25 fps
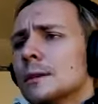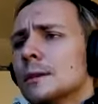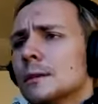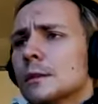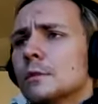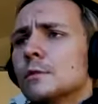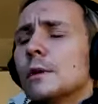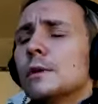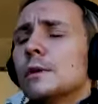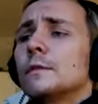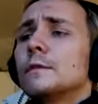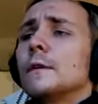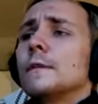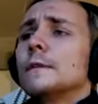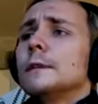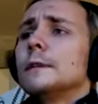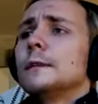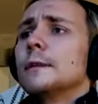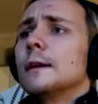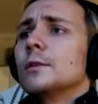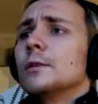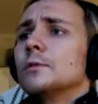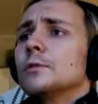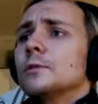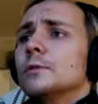it's around
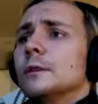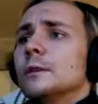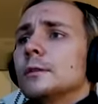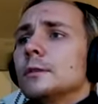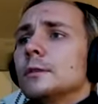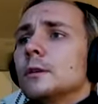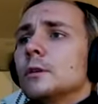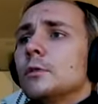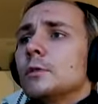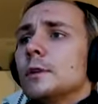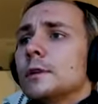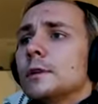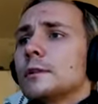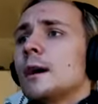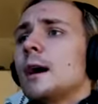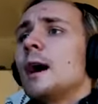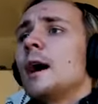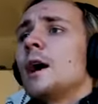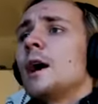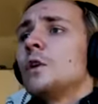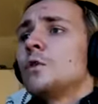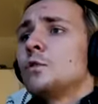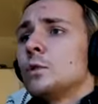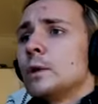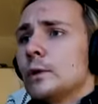50,000 years ago. That's
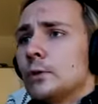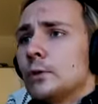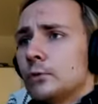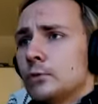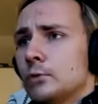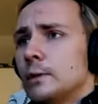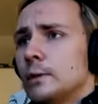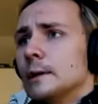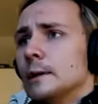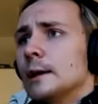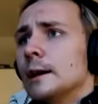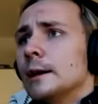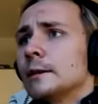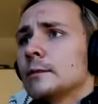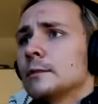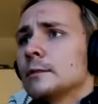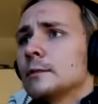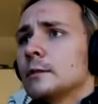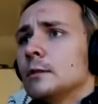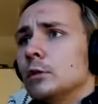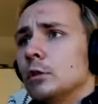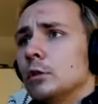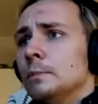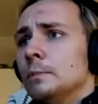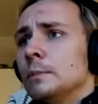halfway through the last
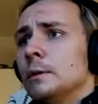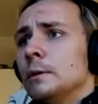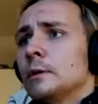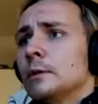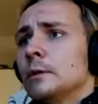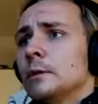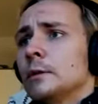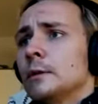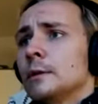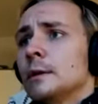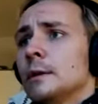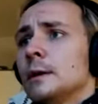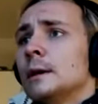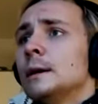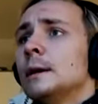cold period.